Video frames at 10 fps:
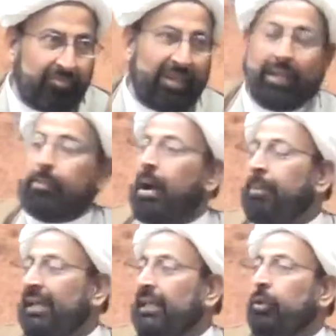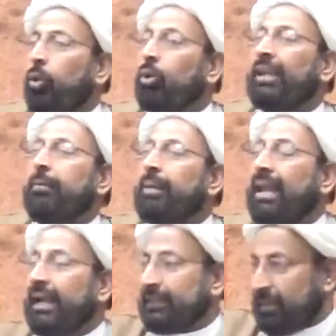When Imam Ali wrote him a
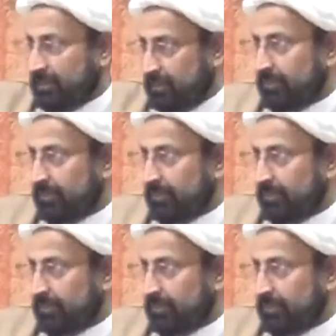letter,